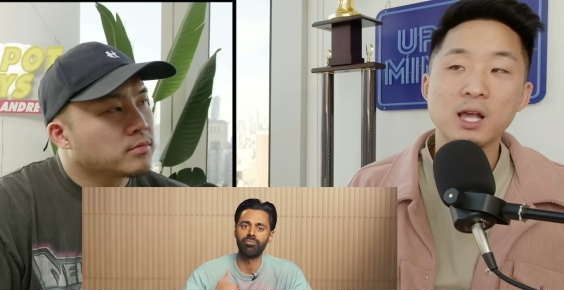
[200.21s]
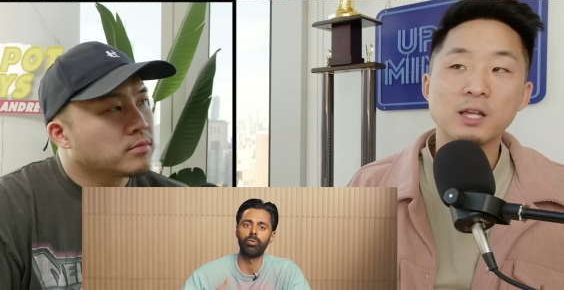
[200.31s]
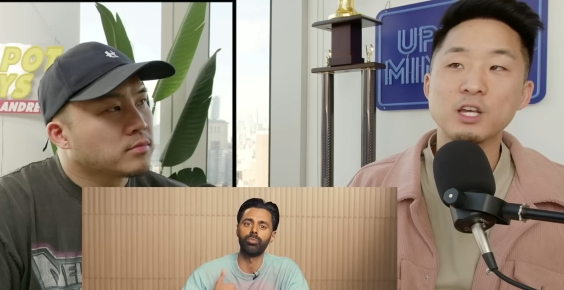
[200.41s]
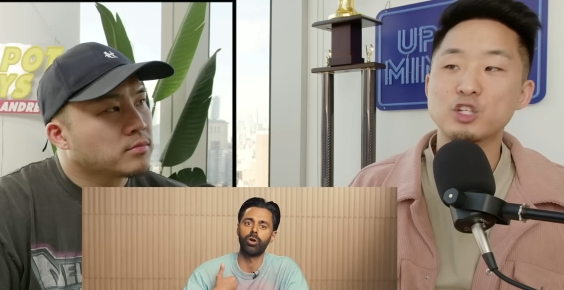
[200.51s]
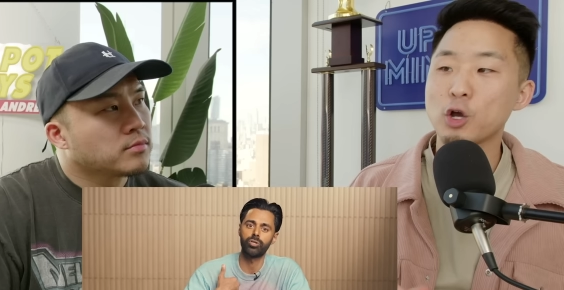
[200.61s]

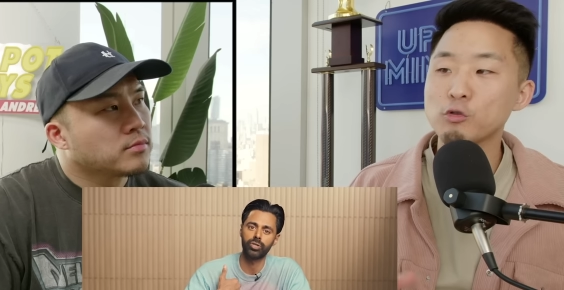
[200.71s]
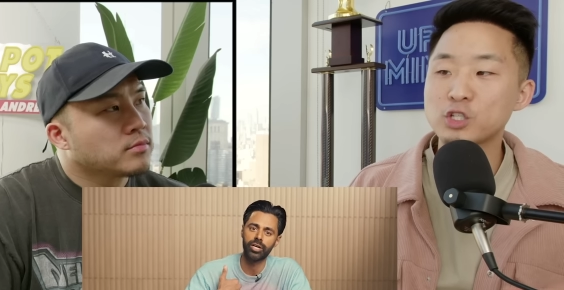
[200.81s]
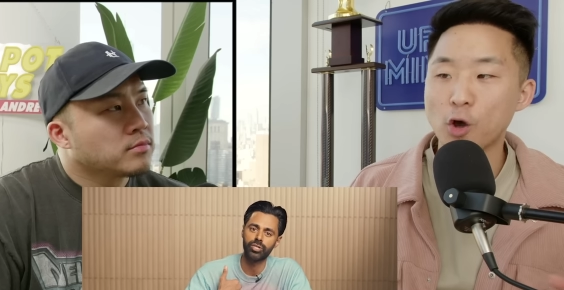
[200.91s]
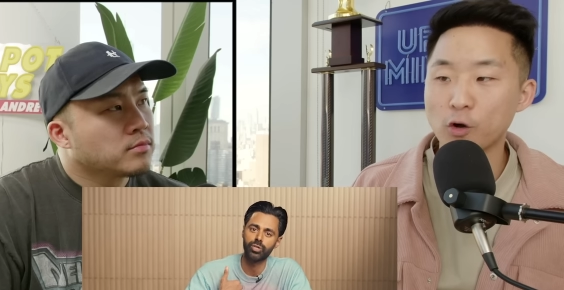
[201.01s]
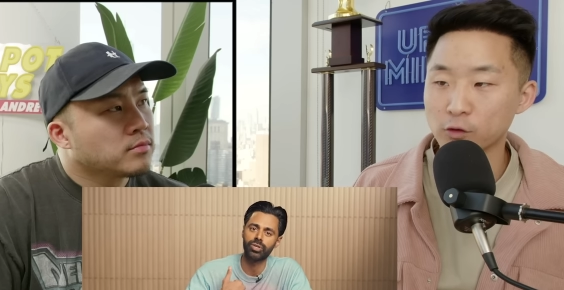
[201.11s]
Speaker 1: They chose to
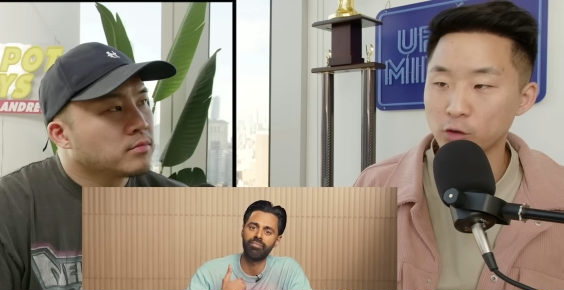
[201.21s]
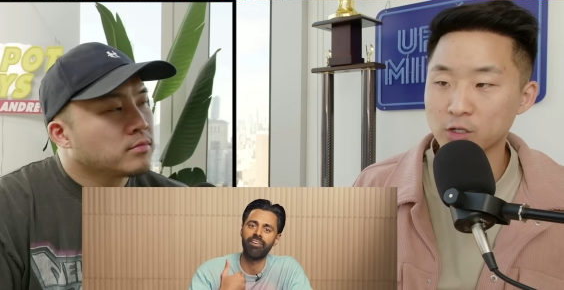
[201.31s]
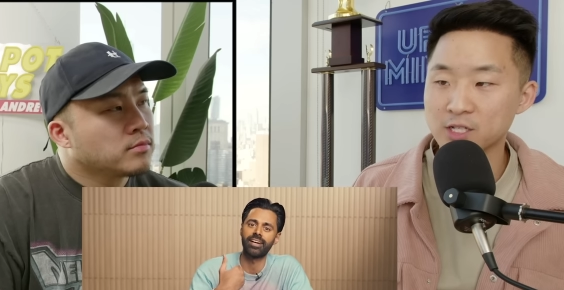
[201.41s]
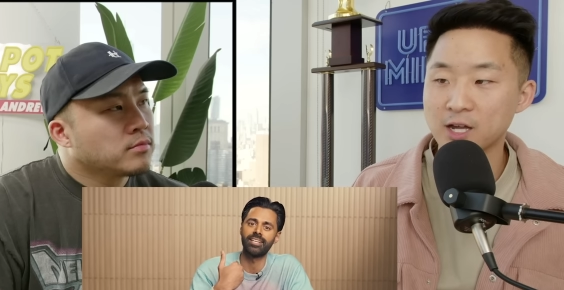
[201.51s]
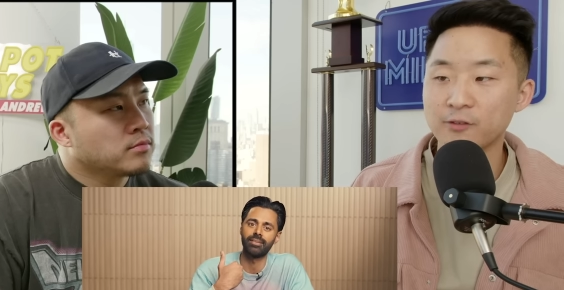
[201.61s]
overlook
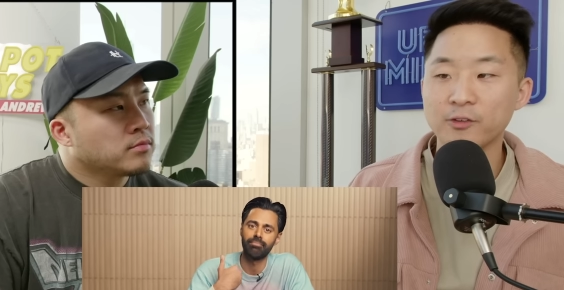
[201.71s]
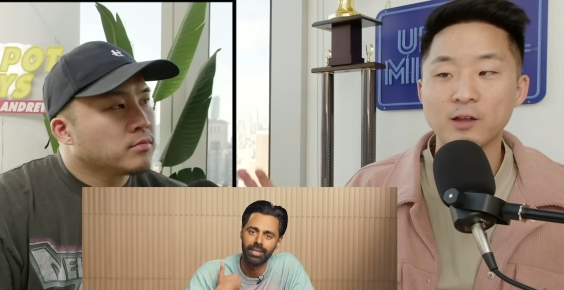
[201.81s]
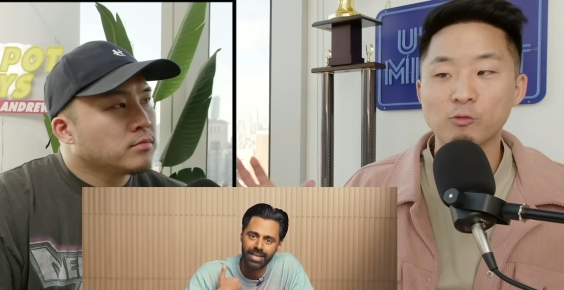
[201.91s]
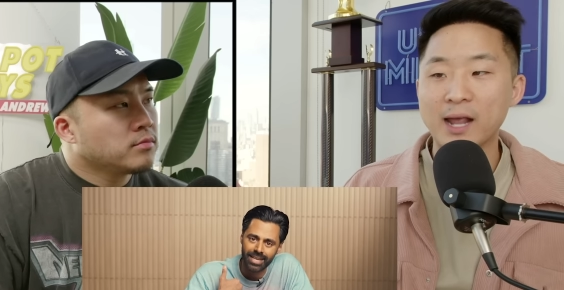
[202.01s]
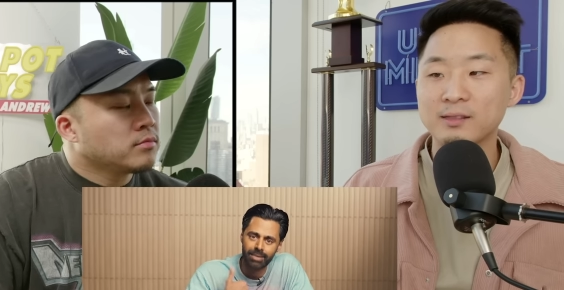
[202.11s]
stuff and
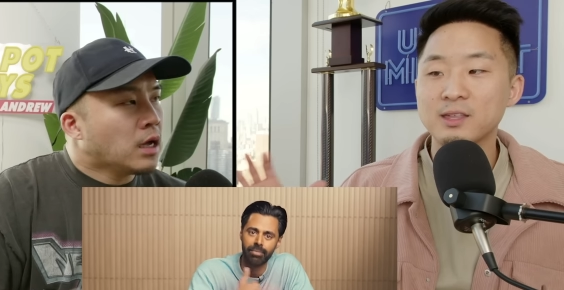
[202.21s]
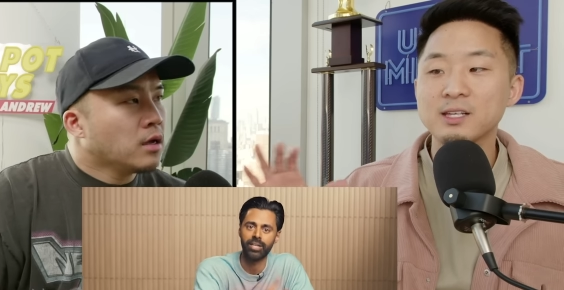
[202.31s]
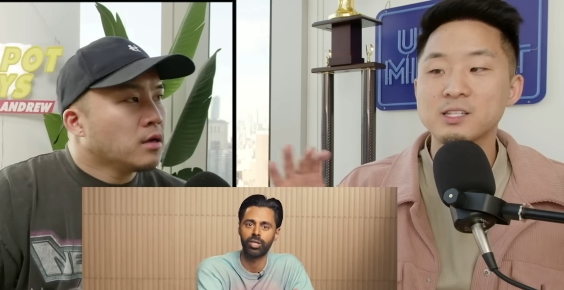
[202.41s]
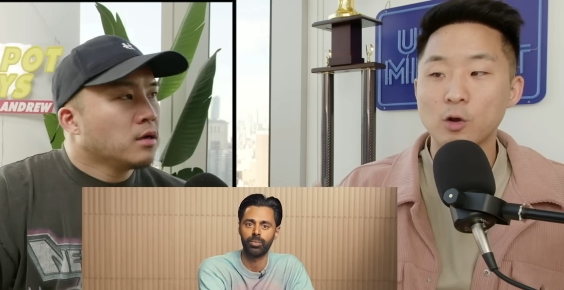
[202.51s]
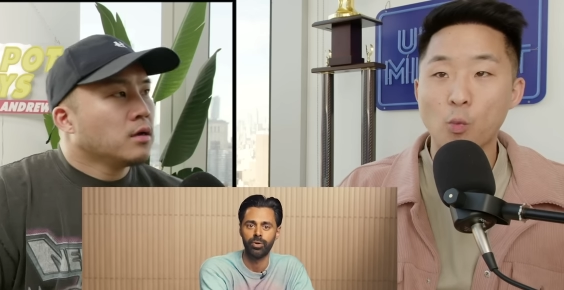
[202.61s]
write things
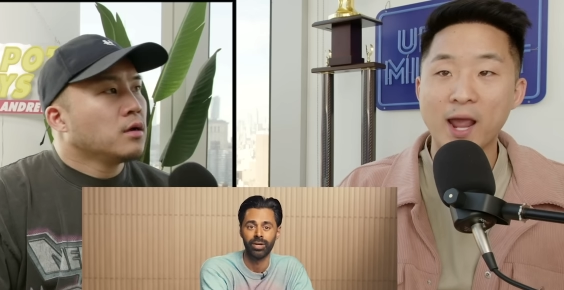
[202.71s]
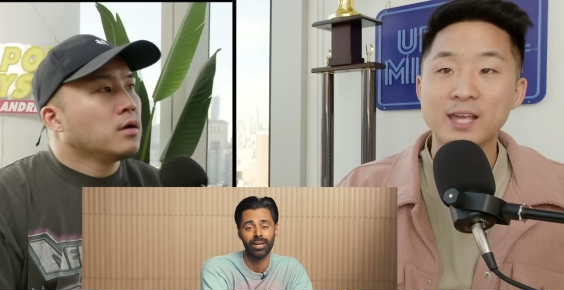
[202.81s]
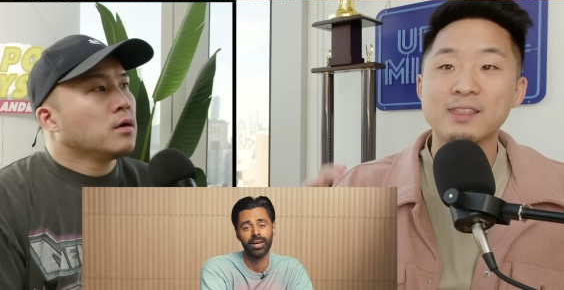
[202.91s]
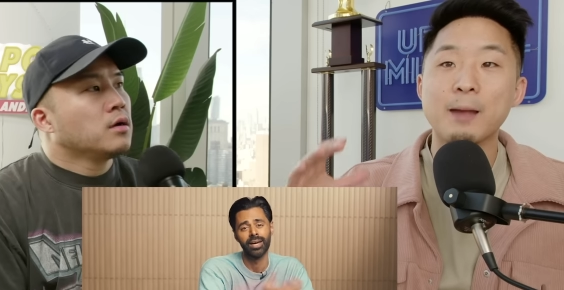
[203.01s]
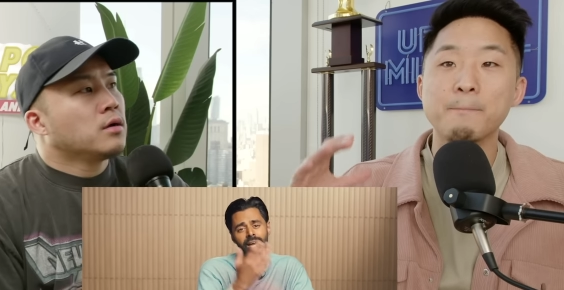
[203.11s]
in a way
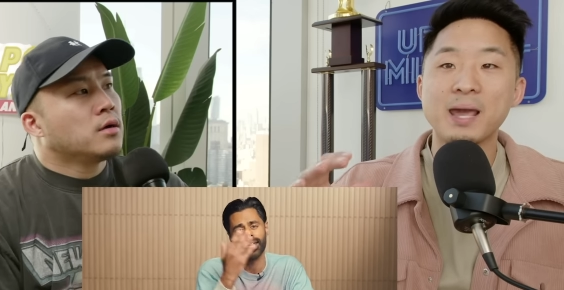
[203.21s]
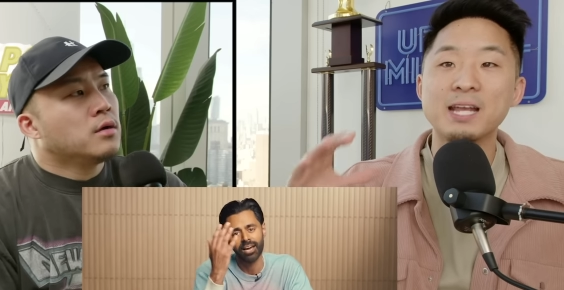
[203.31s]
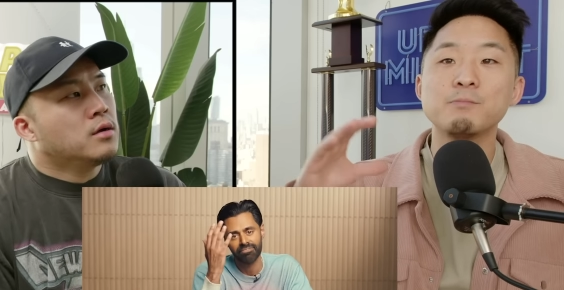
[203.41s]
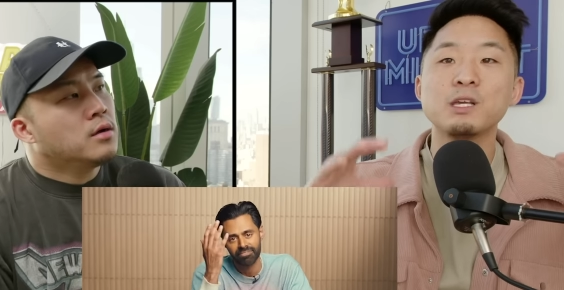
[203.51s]
that made